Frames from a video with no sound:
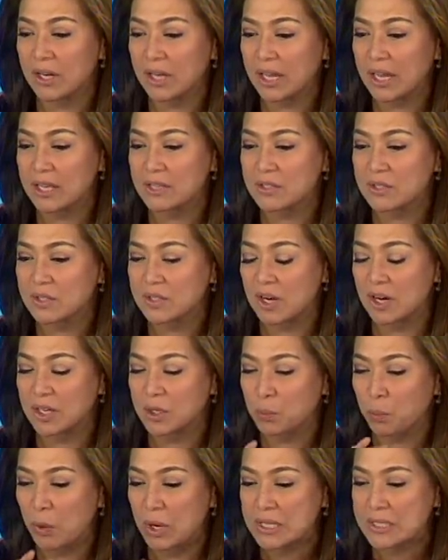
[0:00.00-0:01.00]
Head yeah.
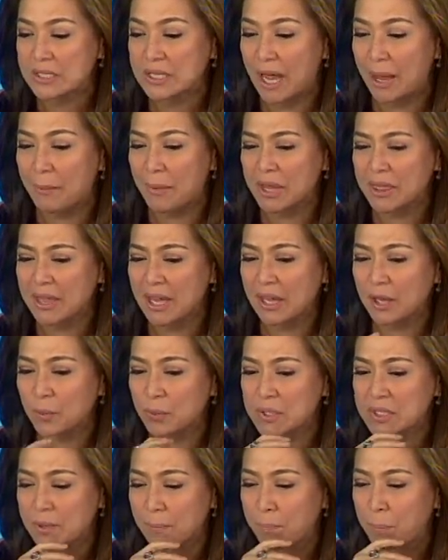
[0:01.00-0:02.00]
Start one time. I think it
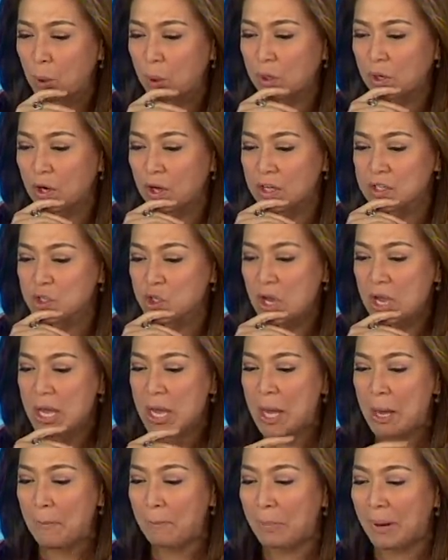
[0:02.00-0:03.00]
was a book launch.
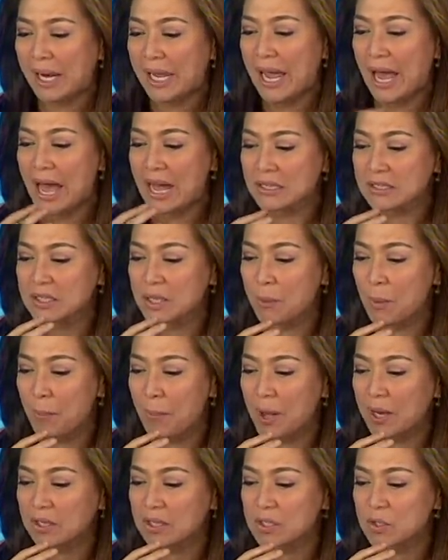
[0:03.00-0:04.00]
But I asked him
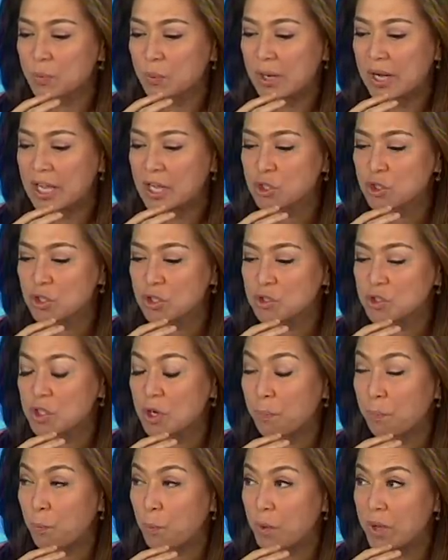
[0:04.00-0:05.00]
about his
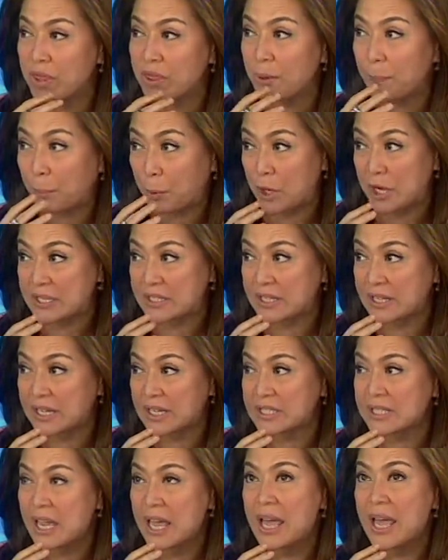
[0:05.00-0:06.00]
relationship with the
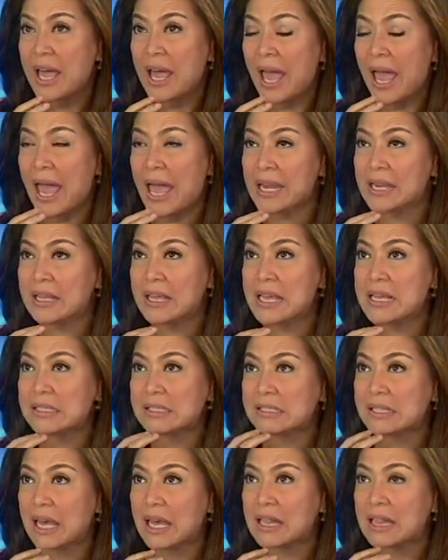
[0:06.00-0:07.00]
president. And he
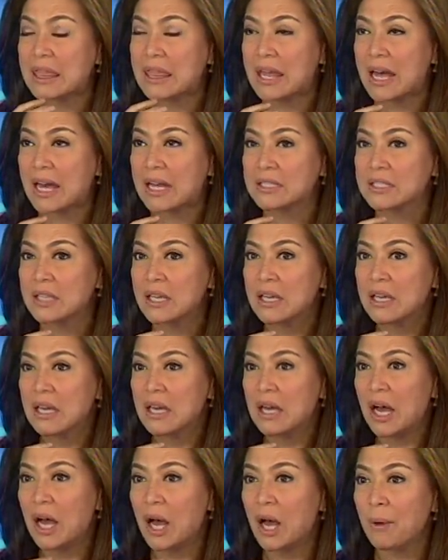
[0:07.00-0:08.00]
said that
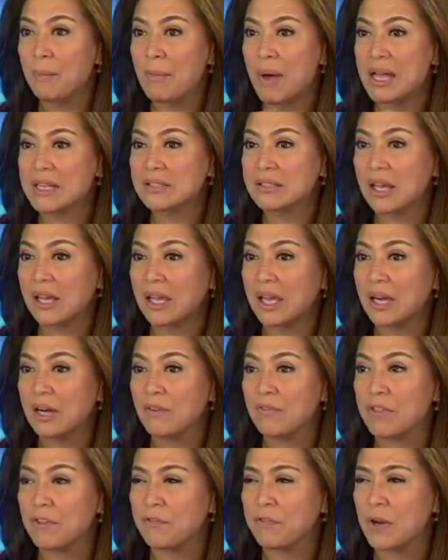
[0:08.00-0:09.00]
um, as the head
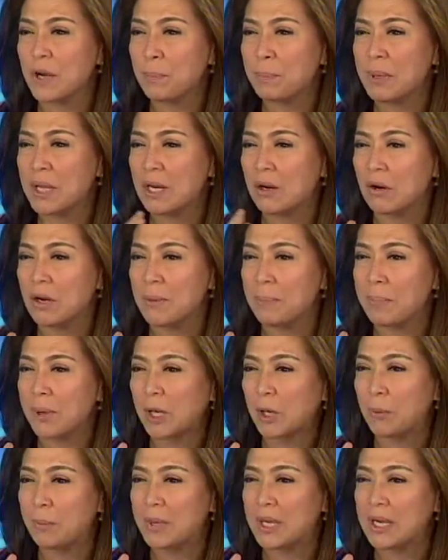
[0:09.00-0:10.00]
of the Philippine Olympic
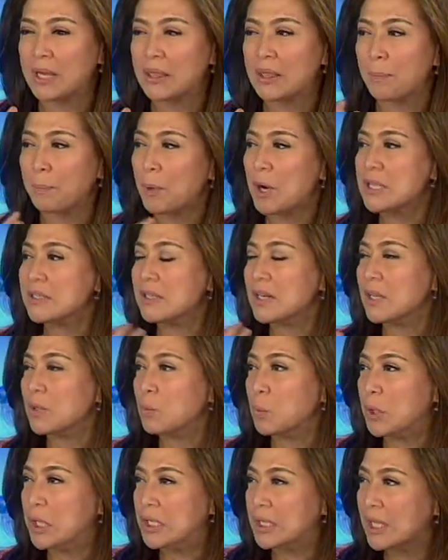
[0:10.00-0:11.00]
Committee, the president
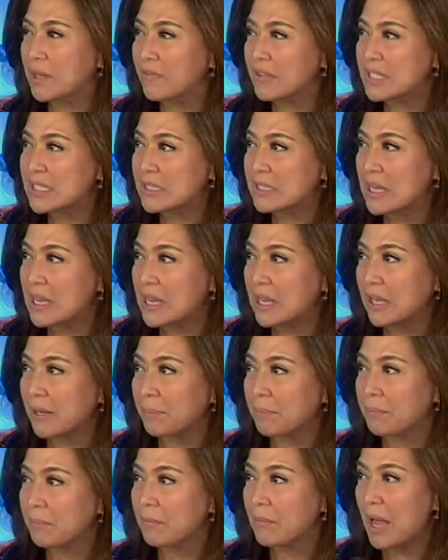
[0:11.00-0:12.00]
wouldn't even see
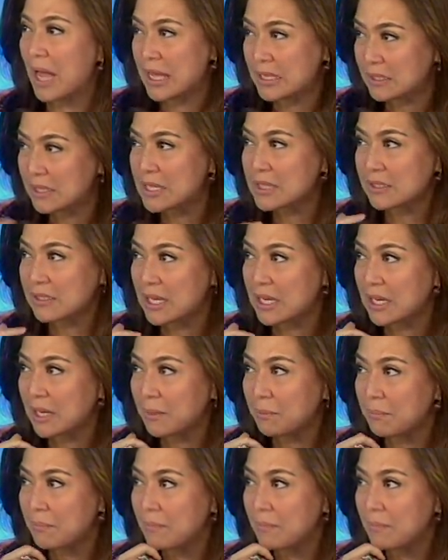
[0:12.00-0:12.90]
him. Has he seen him?